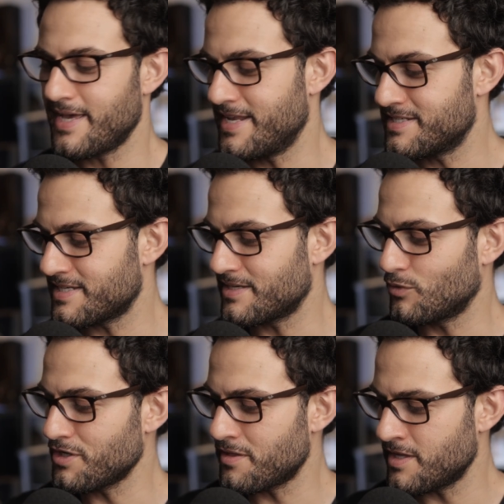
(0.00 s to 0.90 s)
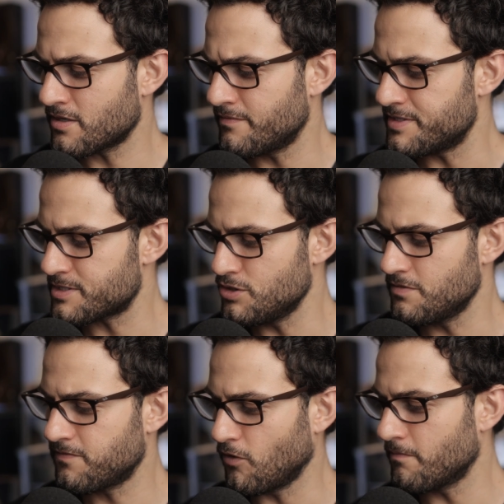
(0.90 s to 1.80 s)
And what do you think of this
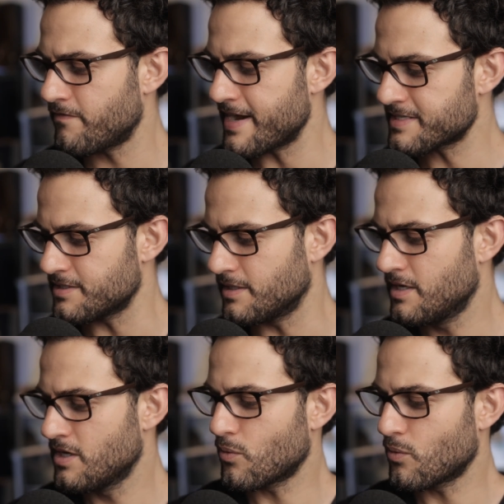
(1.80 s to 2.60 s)
new form factor